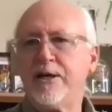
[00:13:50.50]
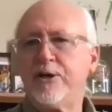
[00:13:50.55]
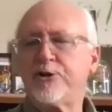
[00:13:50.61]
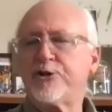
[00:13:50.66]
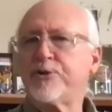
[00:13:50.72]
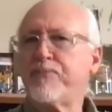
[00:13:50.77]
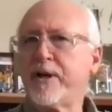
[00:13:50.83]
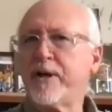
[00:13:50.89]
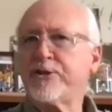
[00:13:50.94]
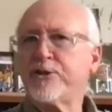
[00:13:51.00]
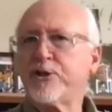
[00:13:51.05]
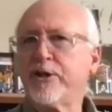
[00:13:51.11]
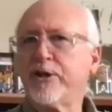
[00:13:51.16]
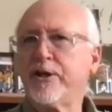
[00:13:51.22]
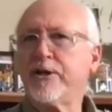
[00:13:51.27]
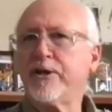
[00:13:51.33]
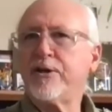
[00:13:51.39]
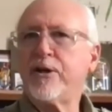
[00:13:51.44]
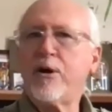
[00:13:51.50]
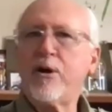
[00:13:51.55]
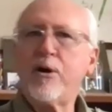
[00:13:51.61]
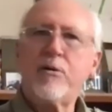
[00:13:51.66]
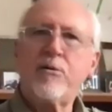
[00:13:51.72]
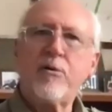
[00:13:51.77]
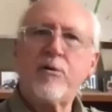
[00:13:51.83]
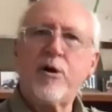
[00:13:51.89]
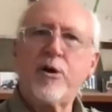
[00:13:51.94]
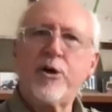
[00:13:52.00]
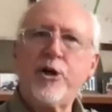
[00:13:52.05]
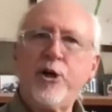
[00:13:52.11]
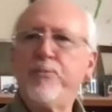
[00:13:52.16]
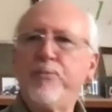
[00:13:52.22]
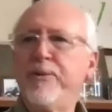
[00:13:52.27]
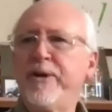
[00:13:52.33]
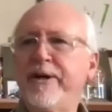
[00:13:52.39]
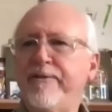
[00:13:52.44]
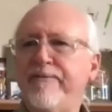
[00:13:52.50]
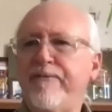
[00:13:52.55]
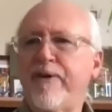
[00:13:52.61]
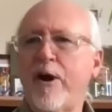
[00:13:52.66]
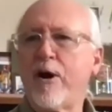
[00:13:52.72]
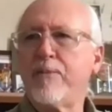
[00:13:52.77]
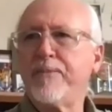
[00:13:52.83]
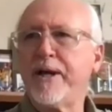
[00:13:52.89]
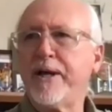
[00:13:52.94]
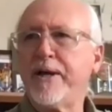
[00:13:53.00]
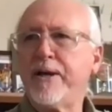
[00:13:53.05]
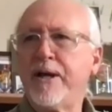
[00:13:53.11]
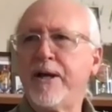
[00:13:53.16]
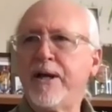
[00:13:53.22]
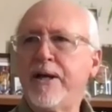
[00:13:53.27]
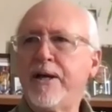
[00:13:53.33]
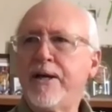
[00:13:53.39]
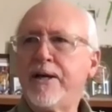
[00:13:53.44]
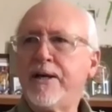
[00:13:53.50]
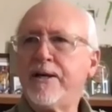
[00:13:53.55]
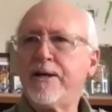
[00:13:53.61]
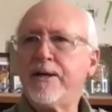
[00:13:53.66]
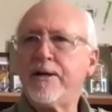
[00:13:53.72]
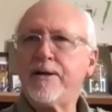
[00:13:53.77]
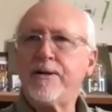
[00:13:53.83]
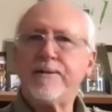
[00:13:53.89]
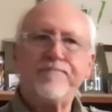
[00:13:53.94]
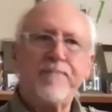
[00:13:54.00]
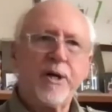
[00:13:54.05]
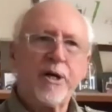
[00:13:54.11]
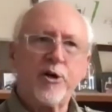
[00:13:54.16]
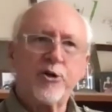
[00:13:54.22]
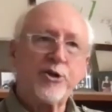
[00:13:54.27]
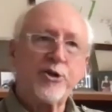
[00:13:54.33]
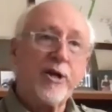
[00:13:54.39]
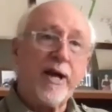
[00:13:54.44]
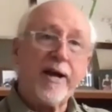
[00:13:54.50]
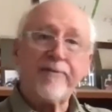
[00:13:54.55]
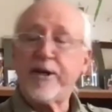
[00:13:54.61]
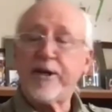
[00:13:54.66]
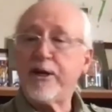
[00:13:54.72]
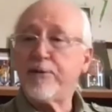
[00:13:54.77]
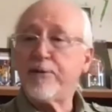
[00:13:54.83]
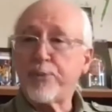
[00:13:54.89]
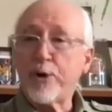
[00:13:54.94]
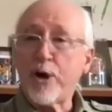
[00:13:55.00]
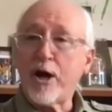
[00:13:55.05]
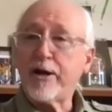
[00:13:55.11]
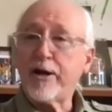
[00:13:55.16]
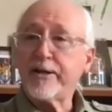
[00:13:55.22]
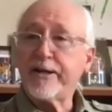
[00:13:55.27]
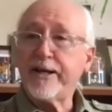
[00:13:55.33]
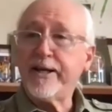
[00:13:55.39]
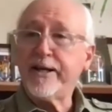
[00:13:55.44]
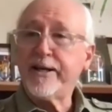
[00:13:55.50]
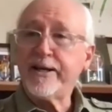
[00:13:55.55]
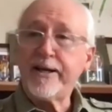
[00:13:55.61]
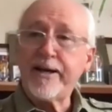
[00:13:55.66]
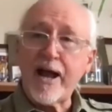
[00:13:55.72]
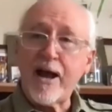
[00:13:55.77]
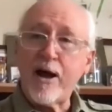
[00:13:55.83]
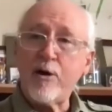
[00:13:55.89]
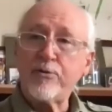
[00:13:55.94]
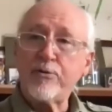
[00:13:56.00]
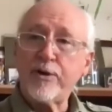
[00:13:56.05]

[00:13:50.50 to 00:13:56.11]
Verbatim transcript: especially in a, a humid environment, uh, because you have to get product in and out.